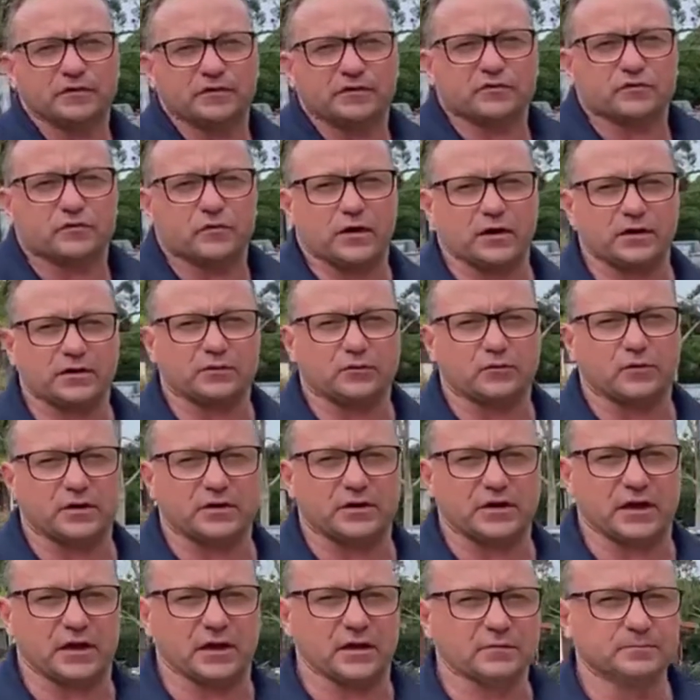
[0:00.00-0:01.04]
in Australia
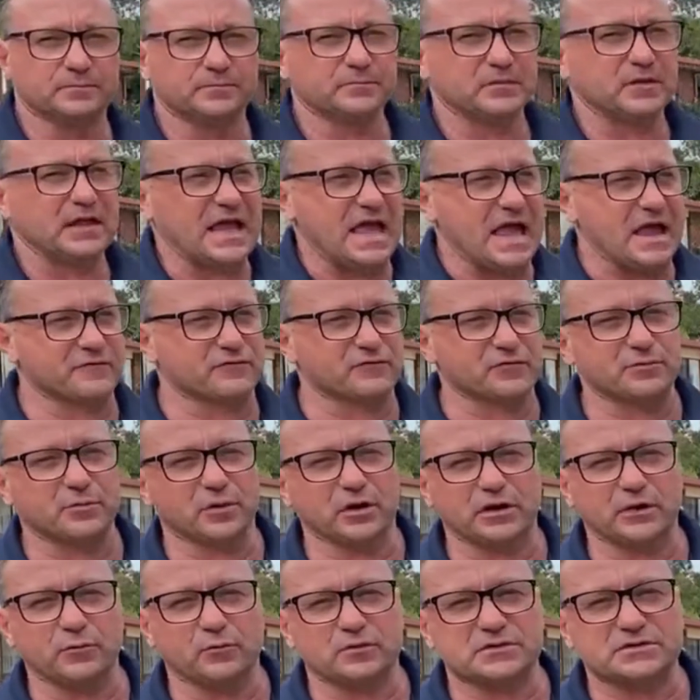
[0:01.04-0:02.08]
right now.
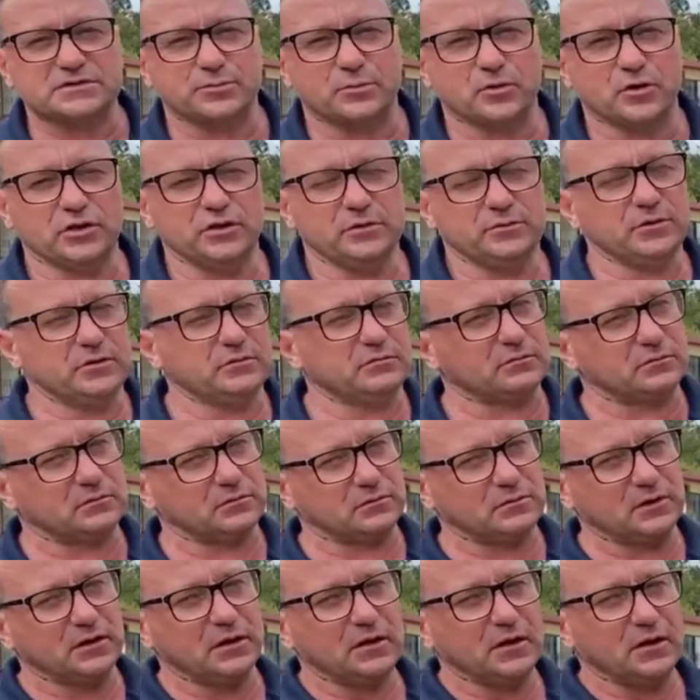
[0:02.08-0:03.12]
Everybody wants Monument.
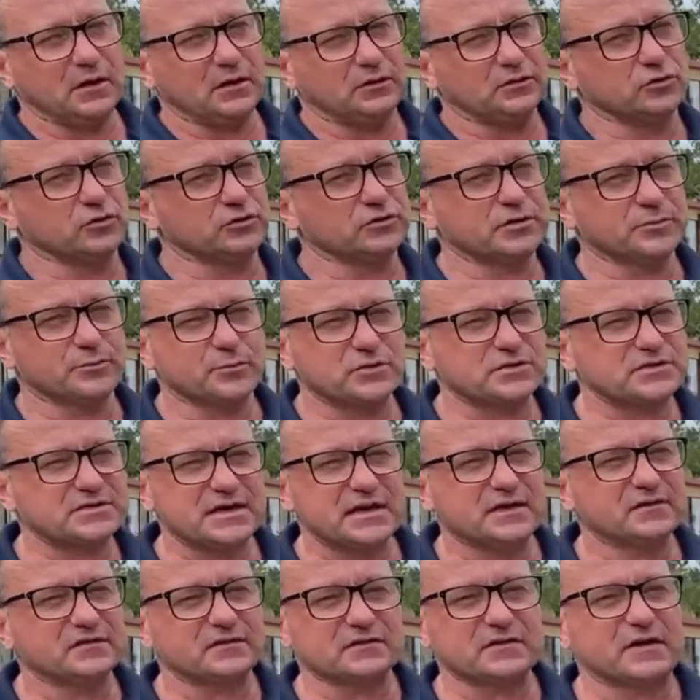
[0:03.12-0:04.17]
not the
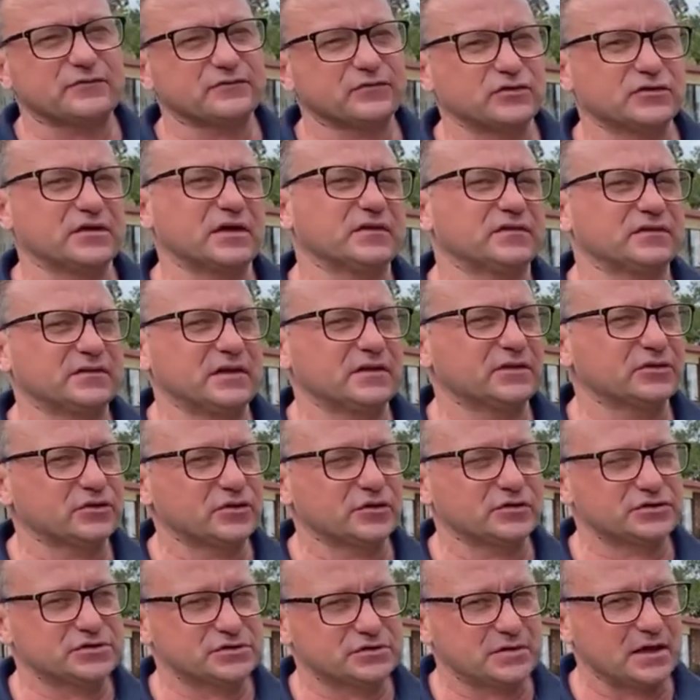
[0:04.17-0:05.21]
pretend stuff that they sell at
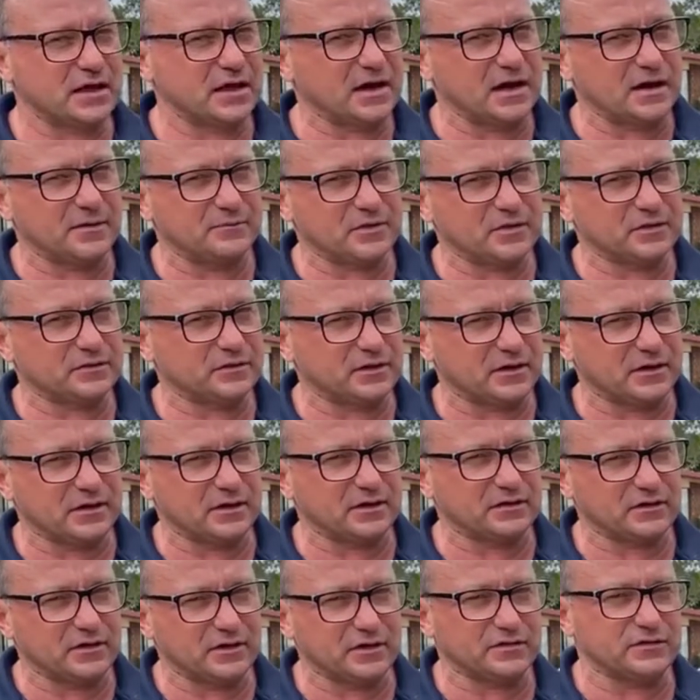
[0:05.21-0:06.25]
those
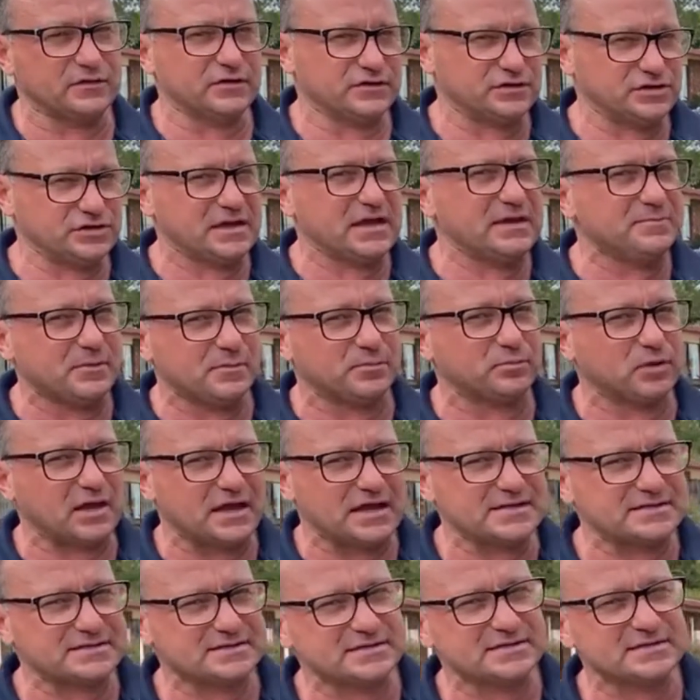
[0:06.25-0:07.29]
the cheaper
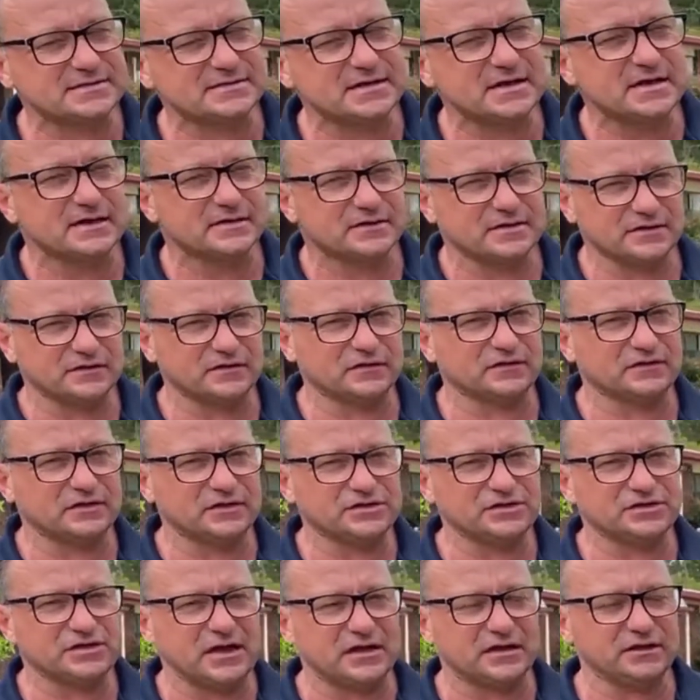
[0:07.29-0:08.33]
places. This is the
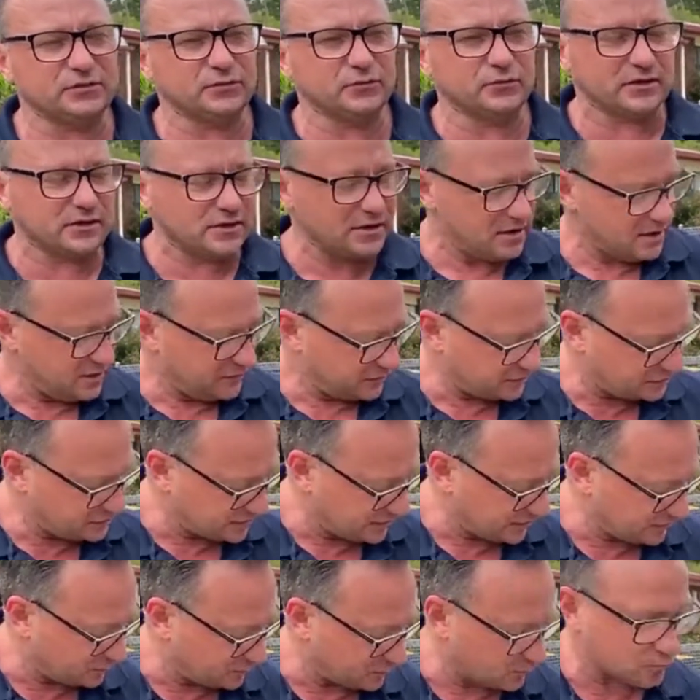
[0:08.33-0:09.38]
genuine
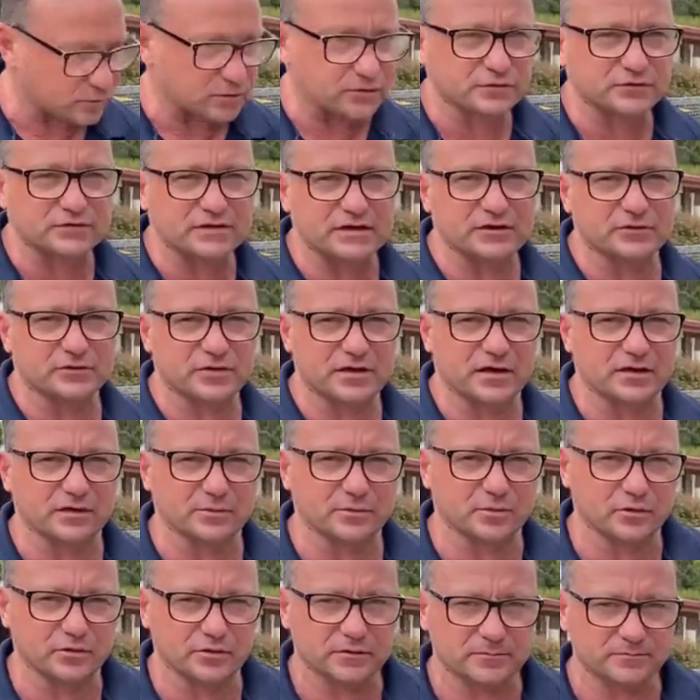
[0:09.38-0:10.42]
real deal
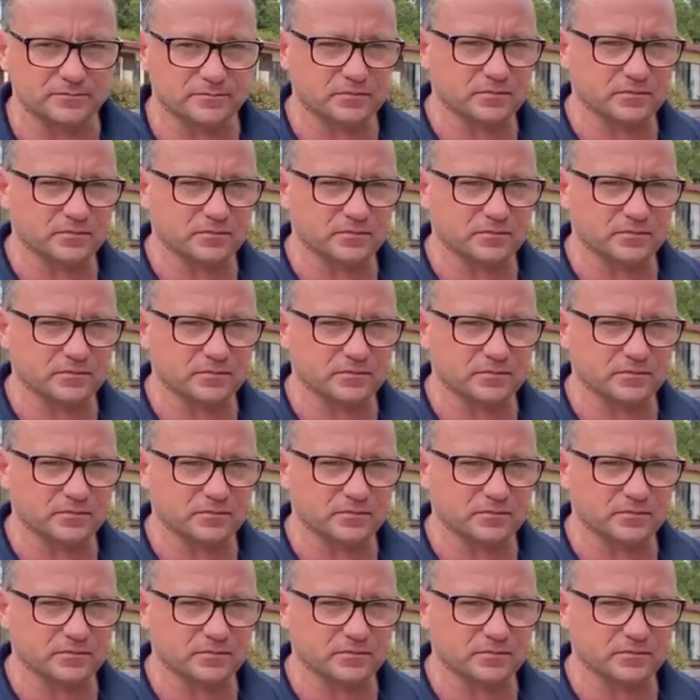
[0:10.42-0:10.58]
colourblind.